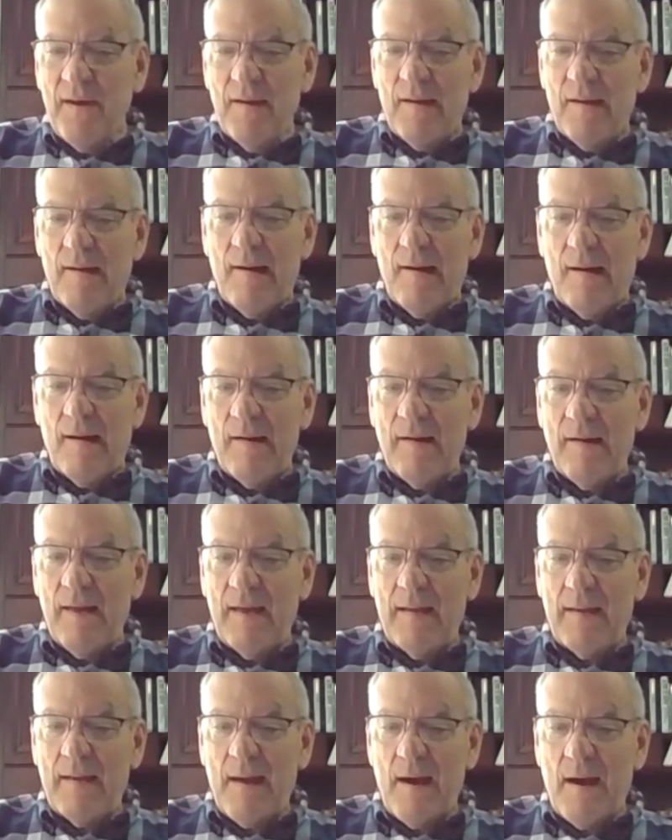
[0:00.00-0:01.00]

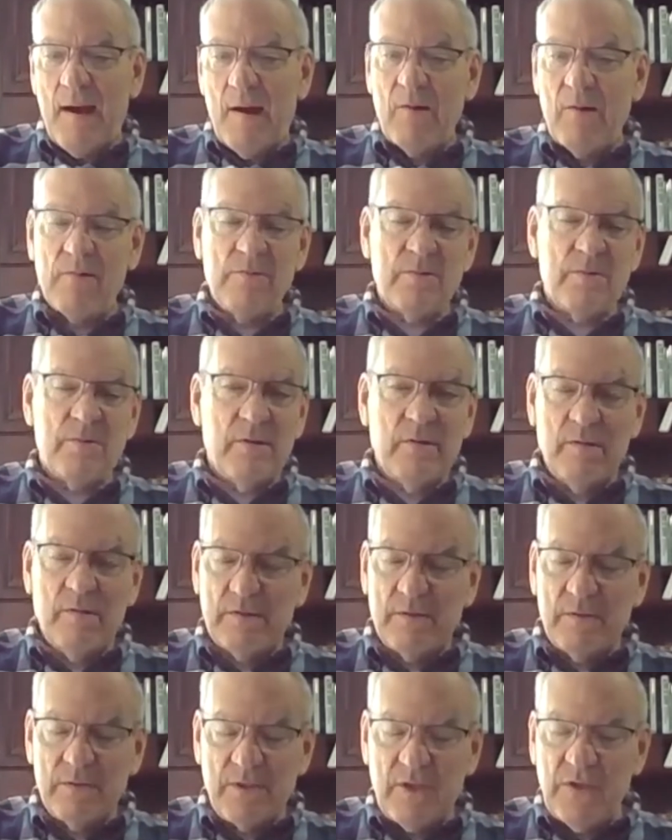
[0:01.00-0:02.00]
and our
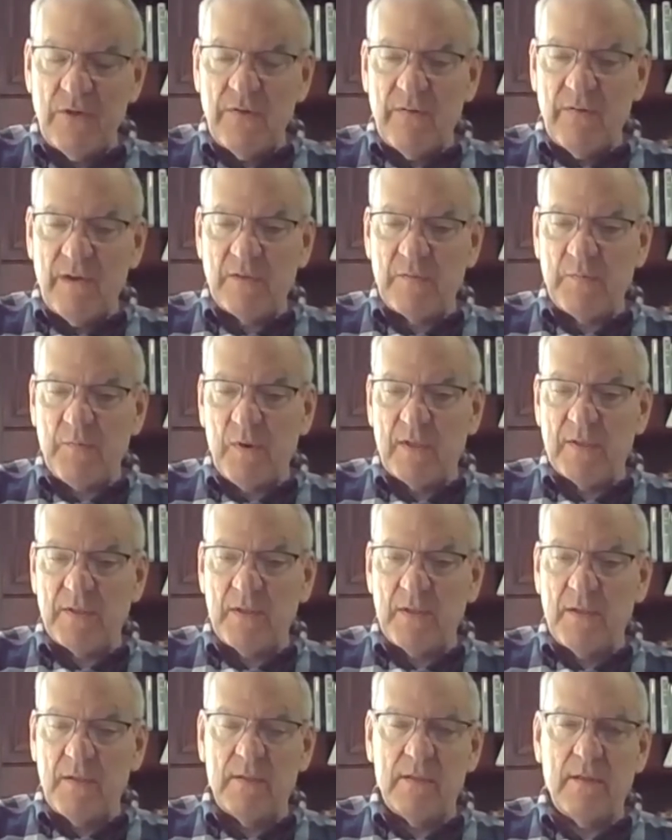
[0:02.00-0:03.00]
senior vice
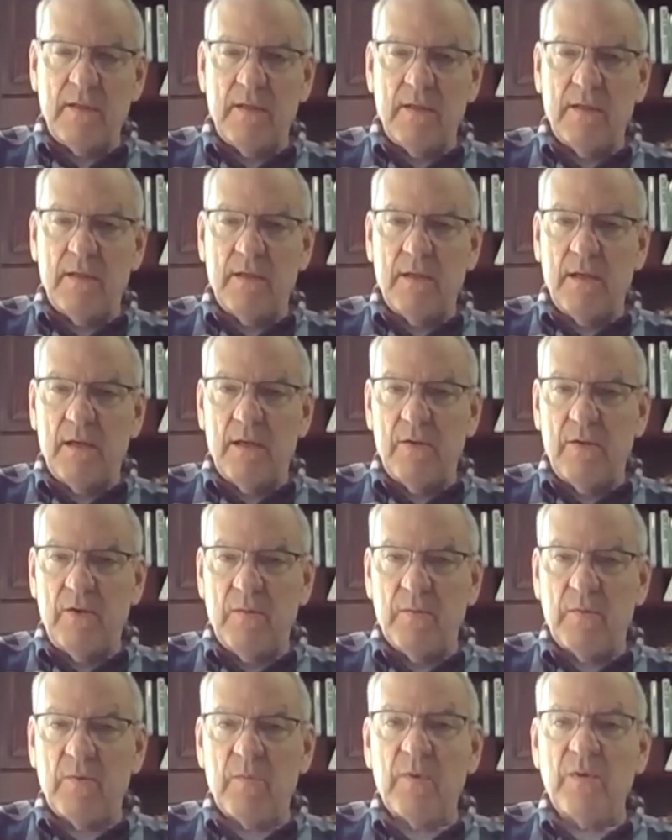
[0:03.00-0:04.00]
president in
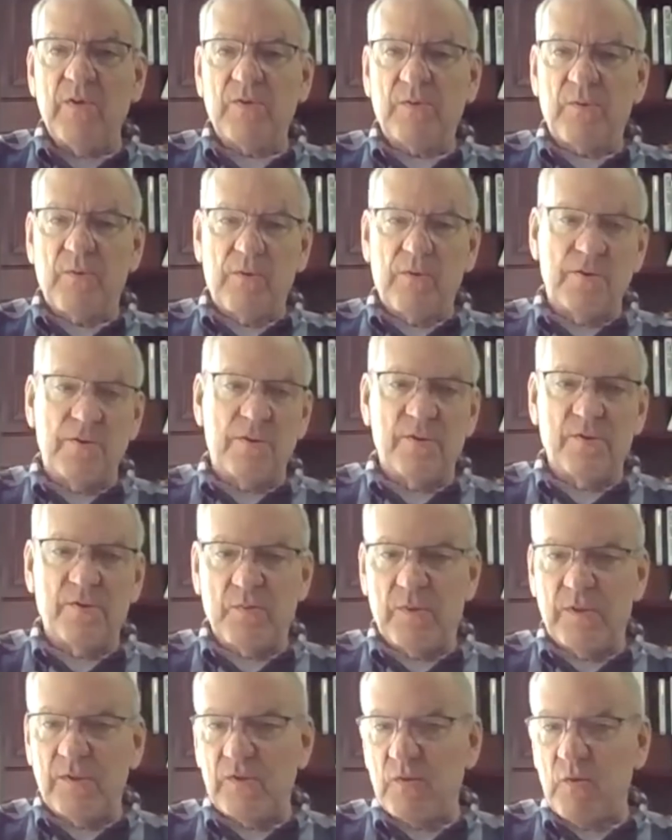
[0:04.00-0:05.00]
human resources
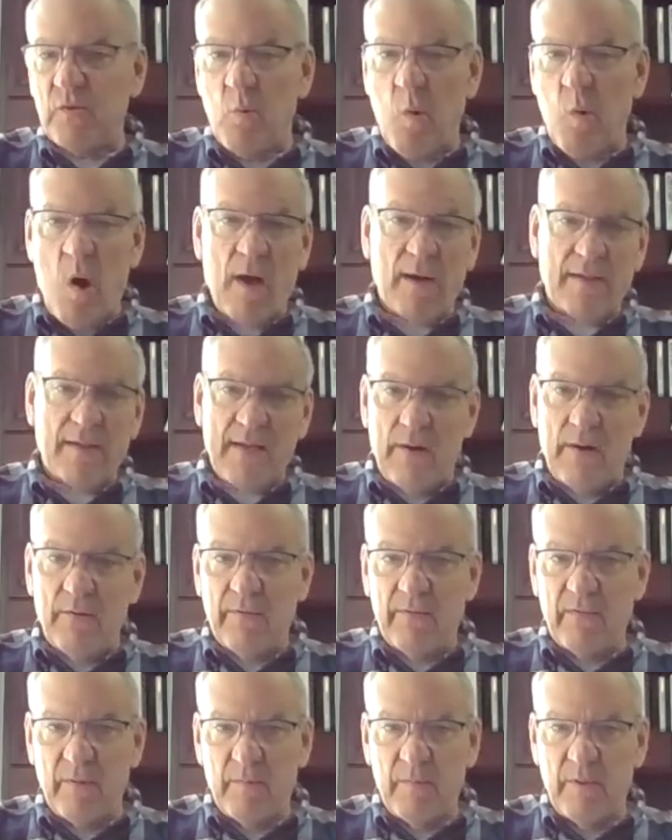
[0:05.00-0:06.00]
was walked out
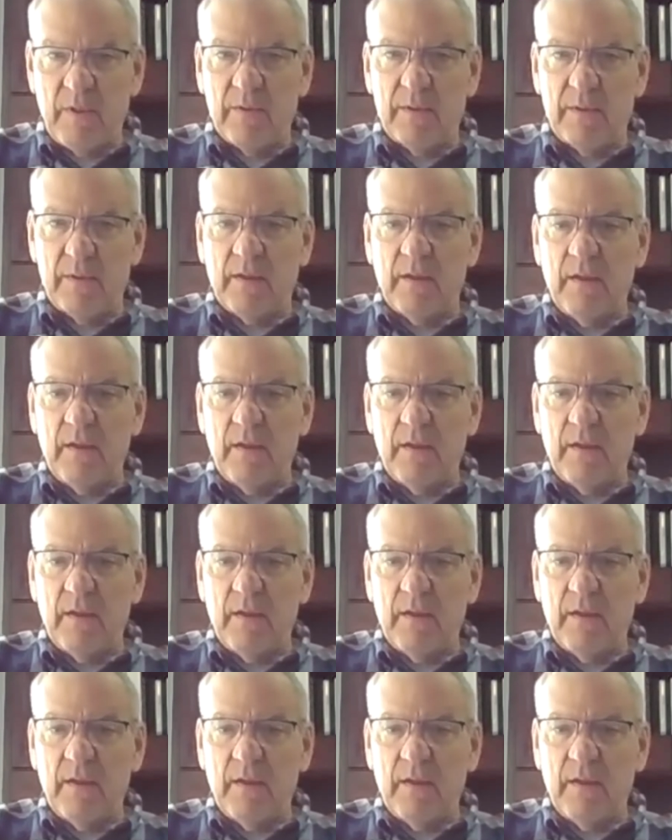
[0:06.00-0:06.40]
of the building.